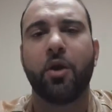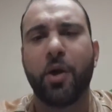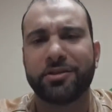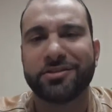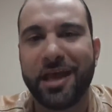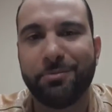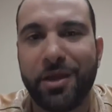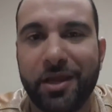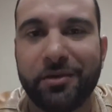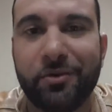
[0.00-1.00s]
What does that
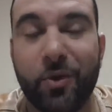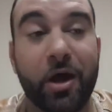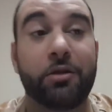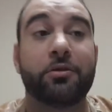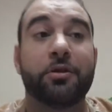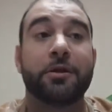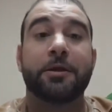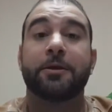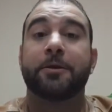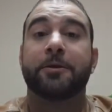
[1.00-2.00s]
mean? Well,
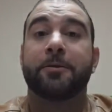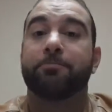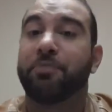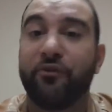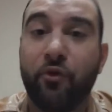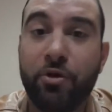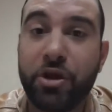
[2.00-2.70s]
before